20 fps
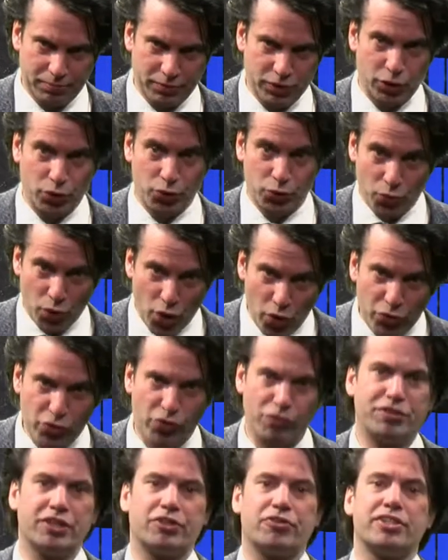the growth
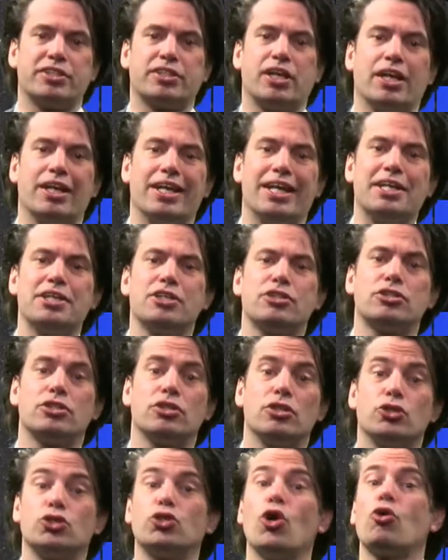of the crystalline layers,
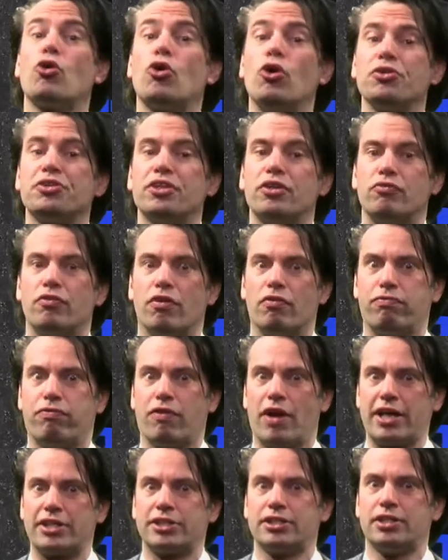a so-called
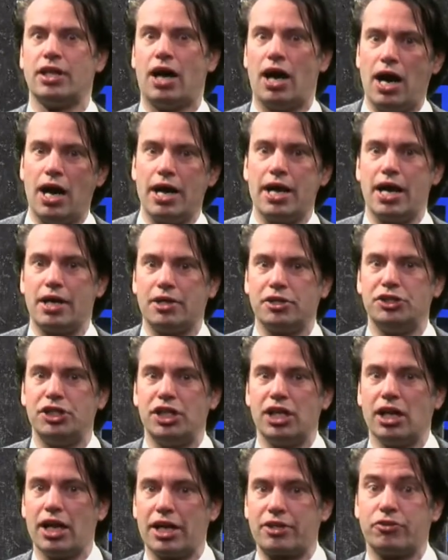reflection
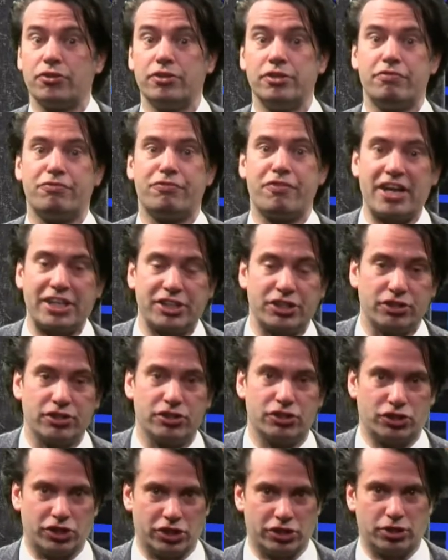high-energy electron diffraction
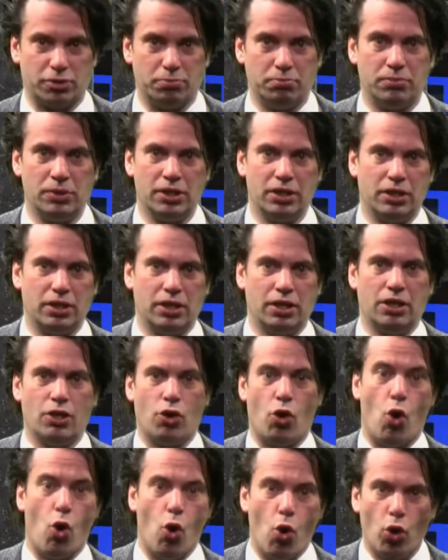system,
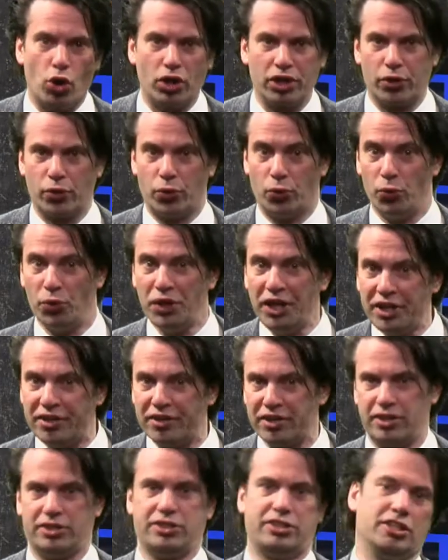or RHEED
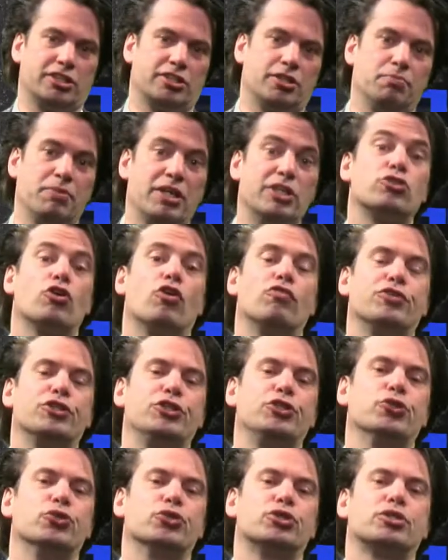system, is
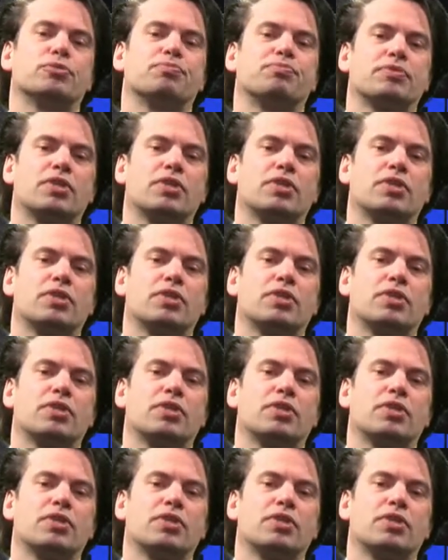often used.